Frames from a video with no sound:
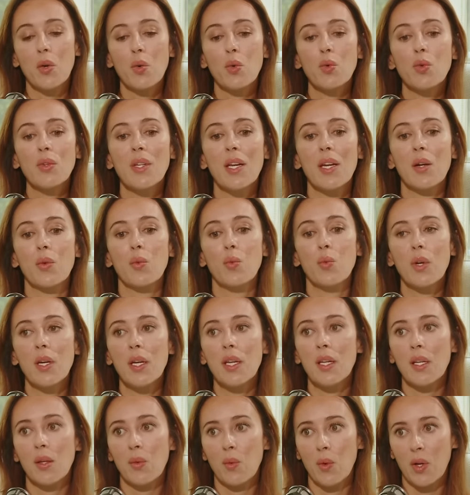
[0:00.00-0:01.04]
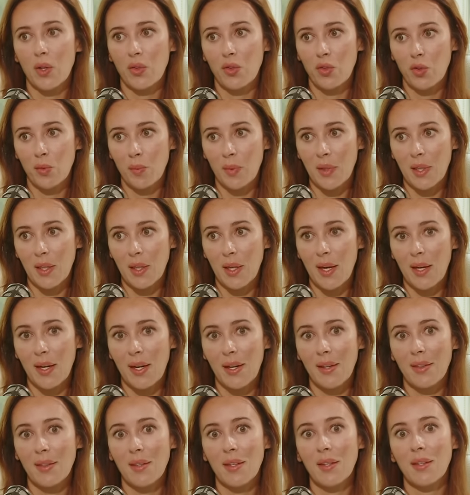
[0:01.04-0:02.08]
who they really want to be. And
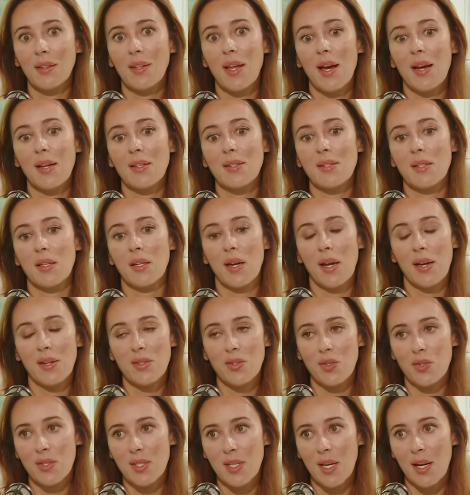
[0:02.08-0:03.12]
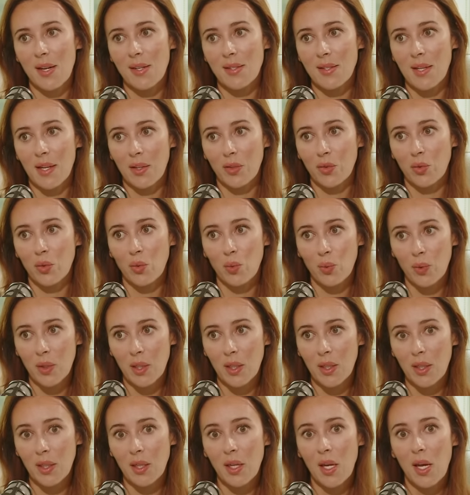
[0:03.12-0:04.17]
I think that's an exercise that you
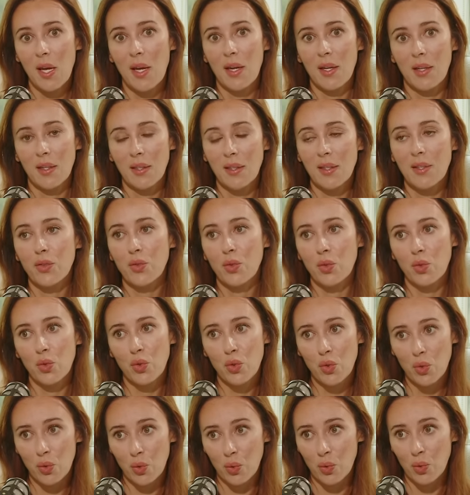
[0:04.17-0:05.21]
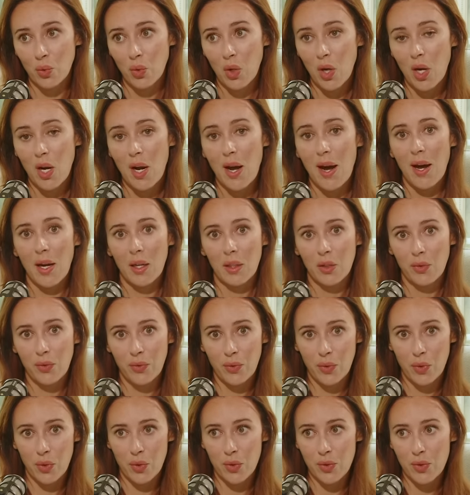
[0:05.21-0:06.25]
really need to do at
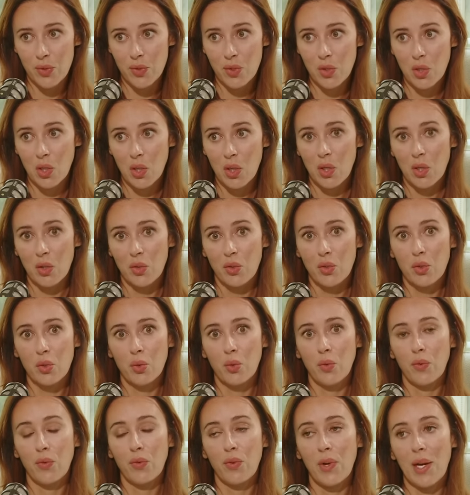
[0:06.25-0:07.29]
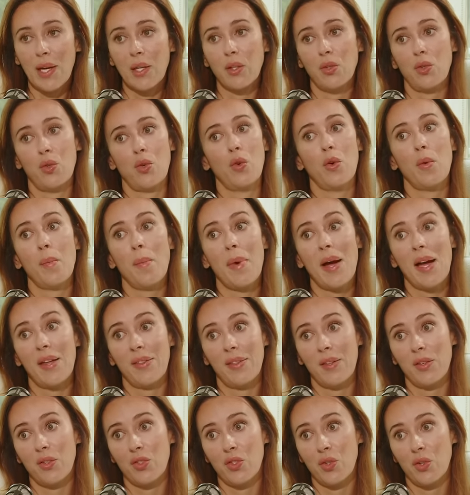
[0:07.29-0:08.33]
first to find your own
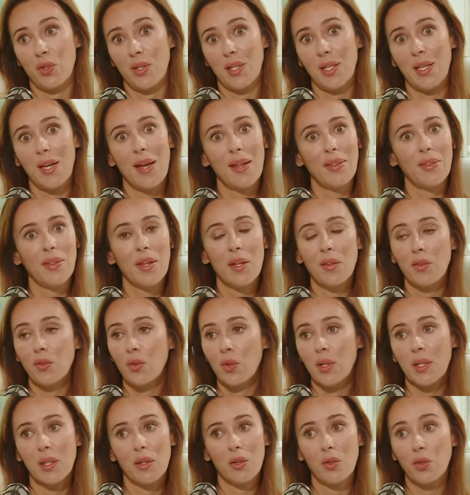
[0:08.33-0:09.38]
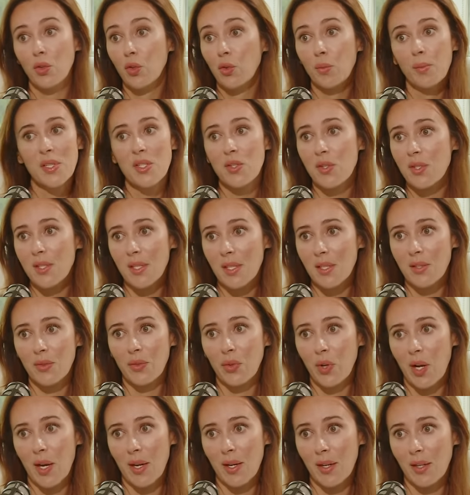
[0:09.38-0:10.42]
path and journey, and then you'll be
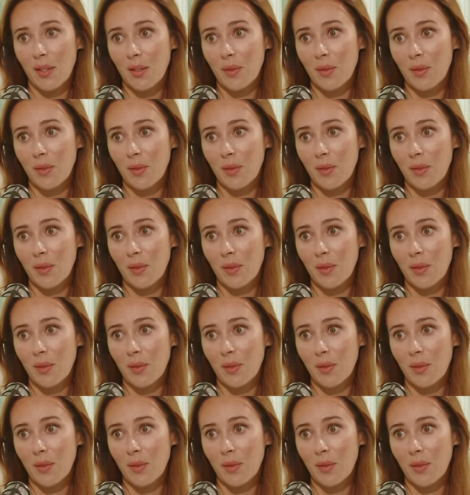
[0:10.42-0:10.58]
successful at it.